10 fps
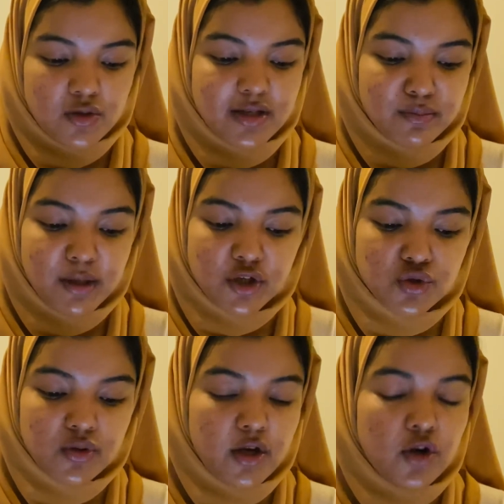is making sure
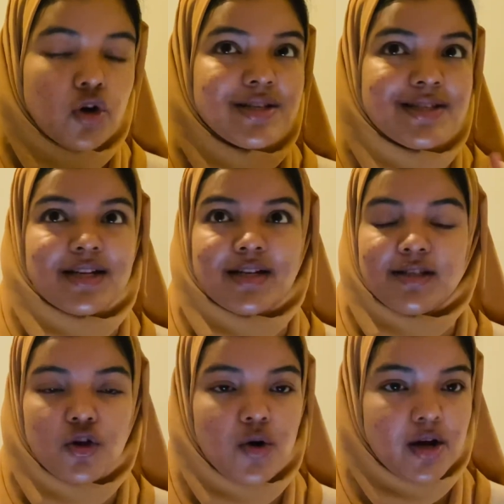that you're not
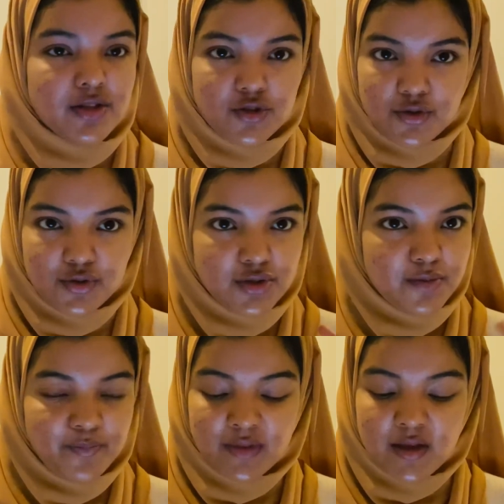discussing your answers
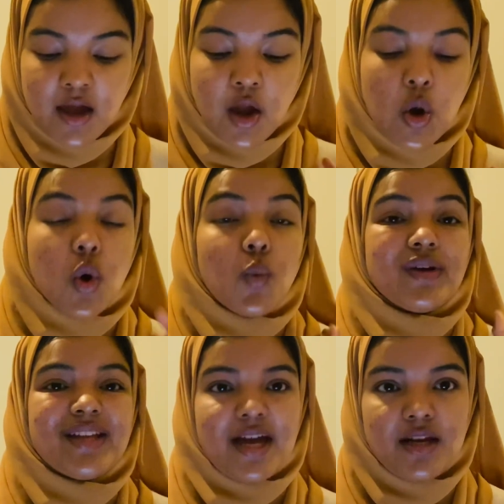
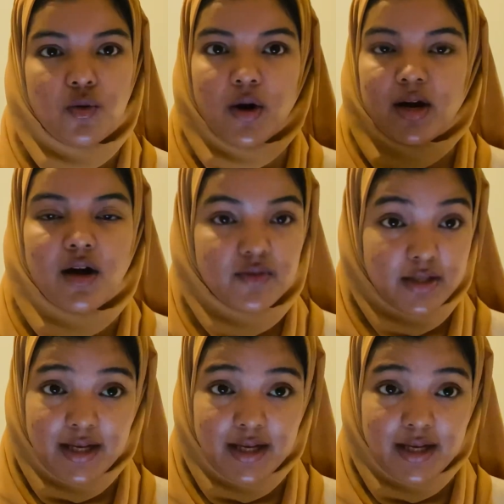with anyone after the